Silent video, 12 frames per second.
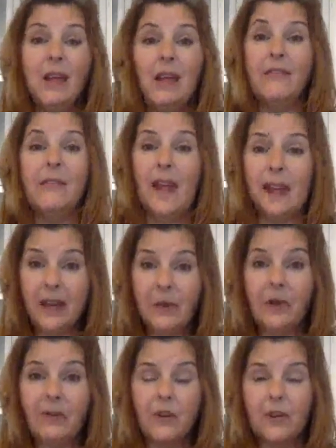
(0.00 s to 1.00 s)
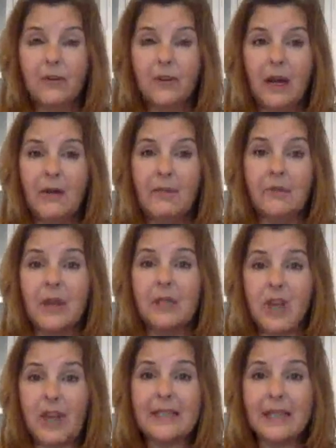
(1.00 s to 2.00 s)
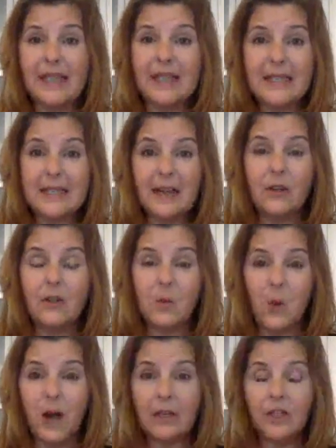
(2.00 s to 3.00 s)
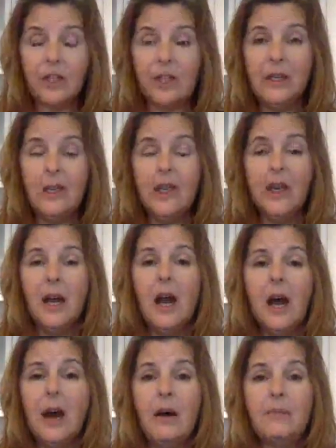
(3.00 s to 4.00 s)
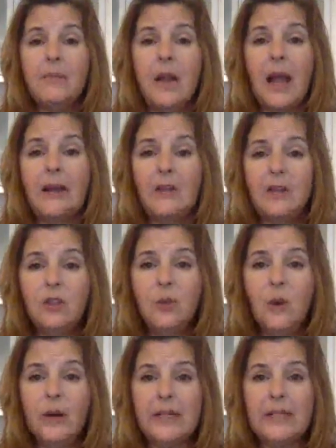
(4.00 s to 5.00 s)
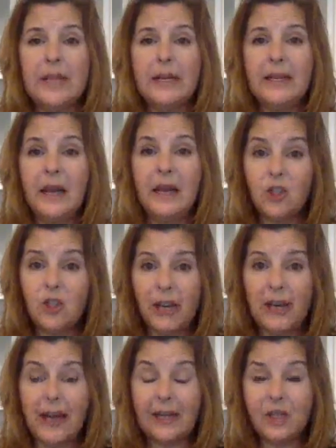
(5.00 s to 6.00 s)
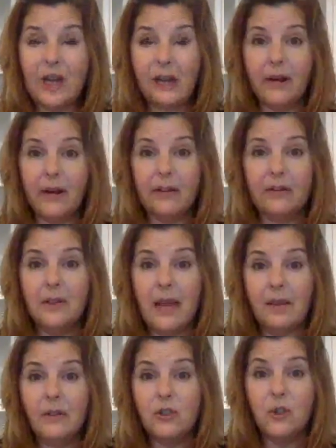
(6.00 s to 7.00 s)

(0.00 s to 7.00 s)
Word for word: if anyone from um, Jazz at Lincoln Center is watching, um, I do want to send a shout out, out,